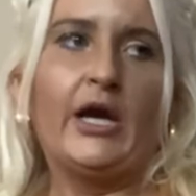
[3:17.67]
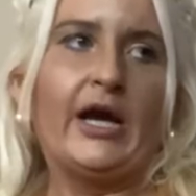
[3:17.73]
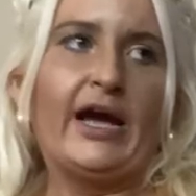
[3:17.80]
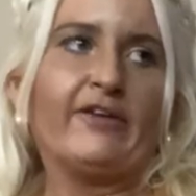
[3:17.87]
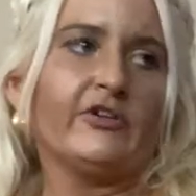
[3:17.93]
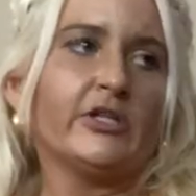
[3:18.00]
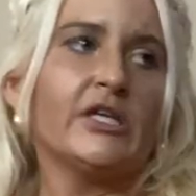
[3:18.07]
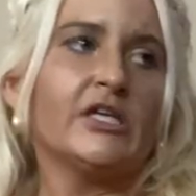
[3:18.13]

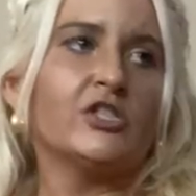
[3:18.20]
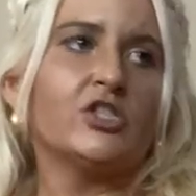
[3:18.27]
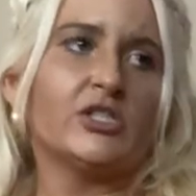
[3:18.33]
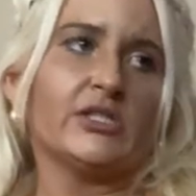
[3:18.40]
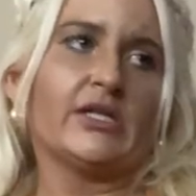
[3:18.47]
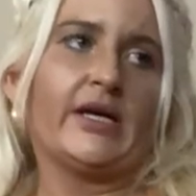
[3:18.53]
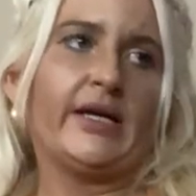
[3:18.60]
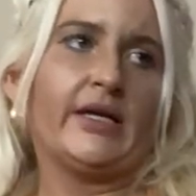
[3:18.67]
Everything is just
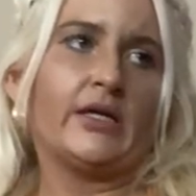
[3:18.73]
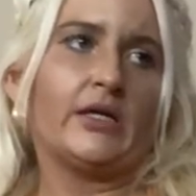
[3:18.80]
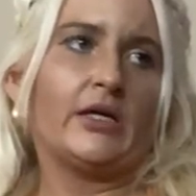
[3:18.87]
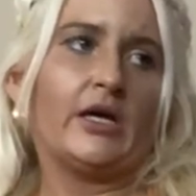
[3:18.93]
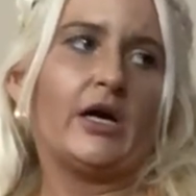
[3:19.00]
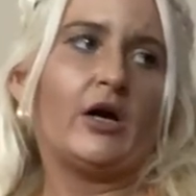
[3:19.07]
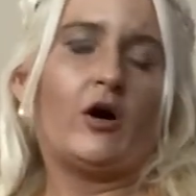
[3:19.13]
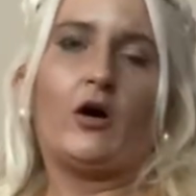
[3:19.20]
like
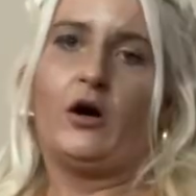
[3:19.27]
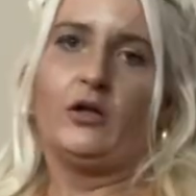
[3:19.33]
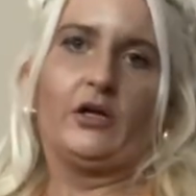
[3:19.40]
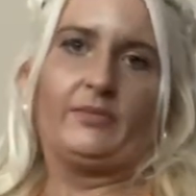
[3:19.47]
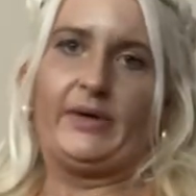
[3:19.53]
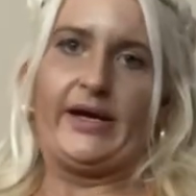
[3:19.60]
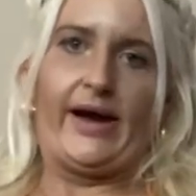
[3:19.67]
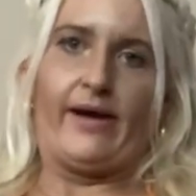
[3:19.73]
all up
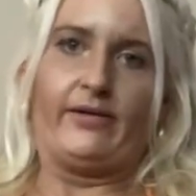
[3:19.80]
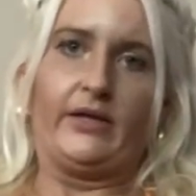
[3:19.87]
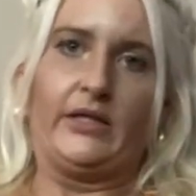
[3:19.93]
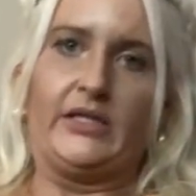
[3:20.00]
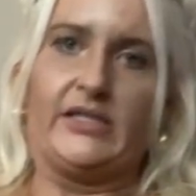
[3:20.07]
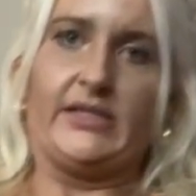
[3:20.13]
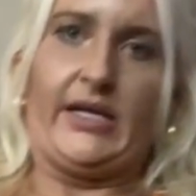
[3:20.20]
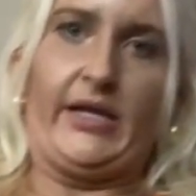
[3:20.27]
my alley
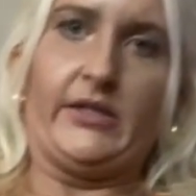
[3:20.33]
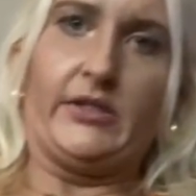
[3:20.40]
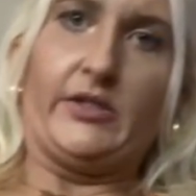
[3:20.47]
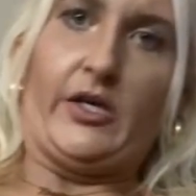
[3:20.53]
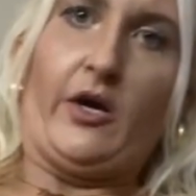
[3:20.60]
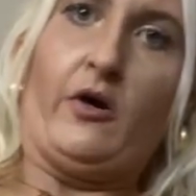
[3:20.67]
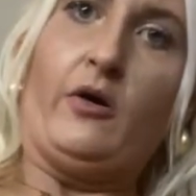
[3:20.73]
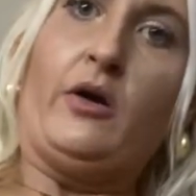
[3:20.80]
these days. So
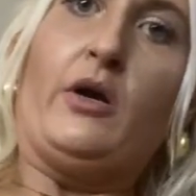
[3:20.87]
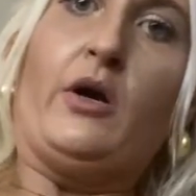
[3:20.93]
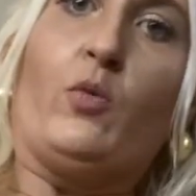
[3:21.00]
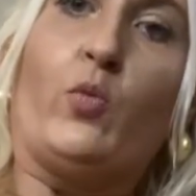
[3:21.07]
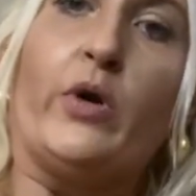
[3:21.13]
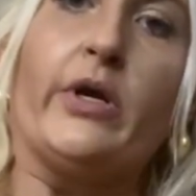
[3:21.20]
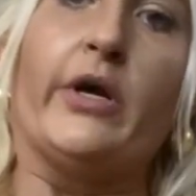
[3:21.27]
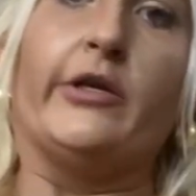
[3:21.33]

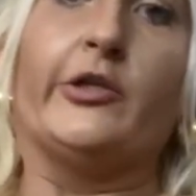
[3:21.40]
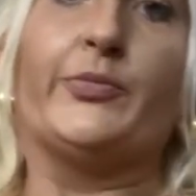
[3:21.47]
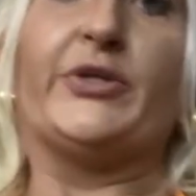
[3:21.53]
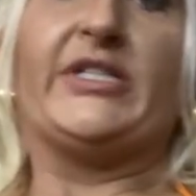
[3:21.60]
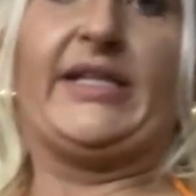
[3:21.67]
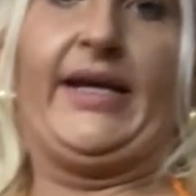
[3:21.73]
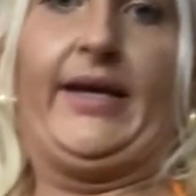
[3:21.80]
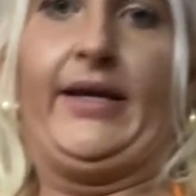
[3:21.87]

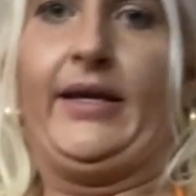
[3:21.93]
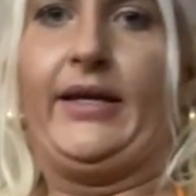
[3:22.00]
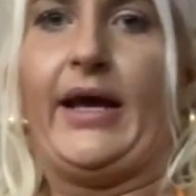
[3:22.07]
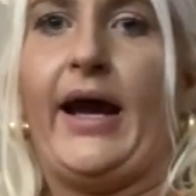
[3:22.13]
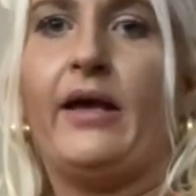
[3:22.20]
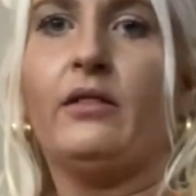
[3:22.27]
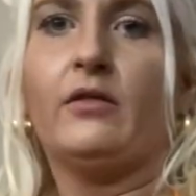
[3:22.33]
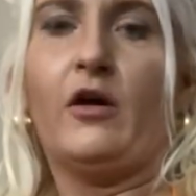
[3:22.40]
100%. And
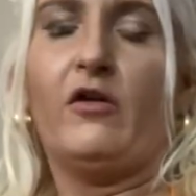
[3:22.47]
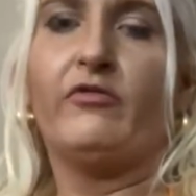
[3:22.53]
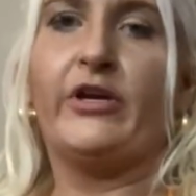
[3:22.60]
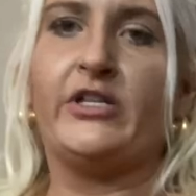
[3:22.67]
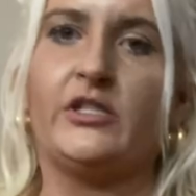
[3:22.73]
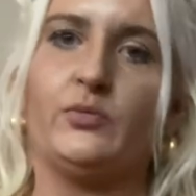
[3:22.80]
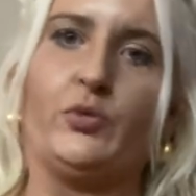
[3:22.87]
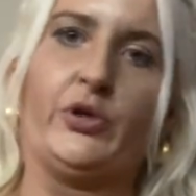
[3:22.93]
I love like
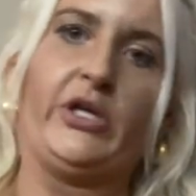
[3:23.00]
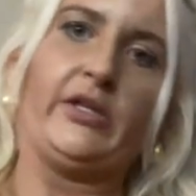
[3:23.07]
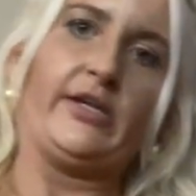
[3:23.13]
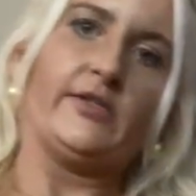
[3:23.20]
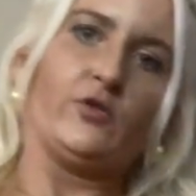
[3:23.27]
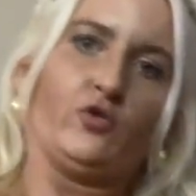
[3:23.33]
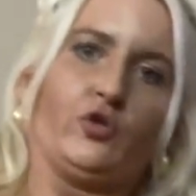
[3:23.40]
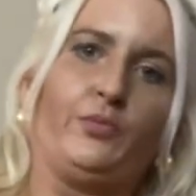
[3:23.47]
supporting like
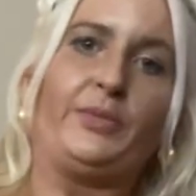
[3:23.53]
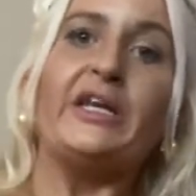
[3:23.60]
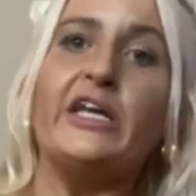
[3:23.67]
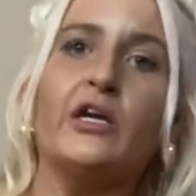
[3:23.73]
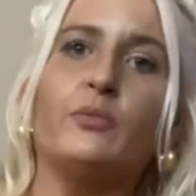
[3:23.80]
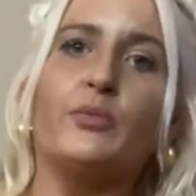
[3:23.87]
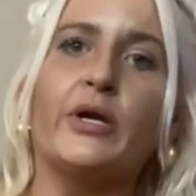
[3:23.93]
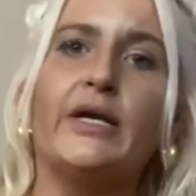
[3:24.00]
social
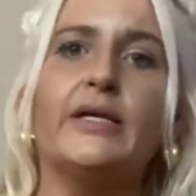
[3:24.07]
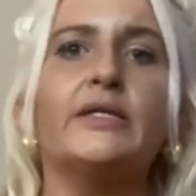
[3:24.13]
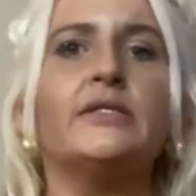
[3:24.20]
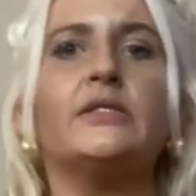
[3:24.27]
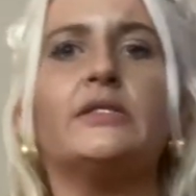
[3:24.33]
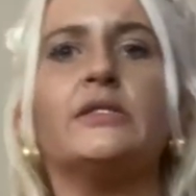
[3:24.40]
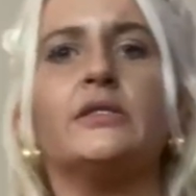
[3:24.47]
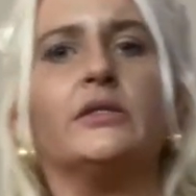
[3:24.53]
media brands.